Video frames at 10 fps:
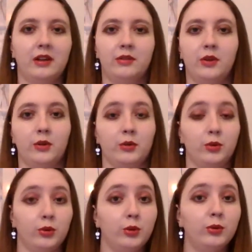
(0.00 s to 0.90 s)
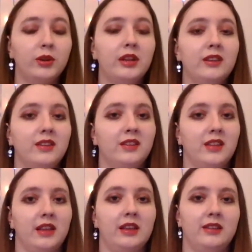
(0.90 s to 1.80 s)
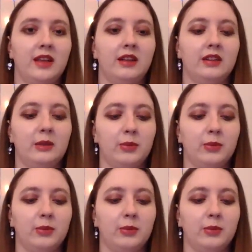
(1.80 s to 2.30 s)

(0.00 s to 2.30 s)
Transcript: I don't know who it is ex exactly,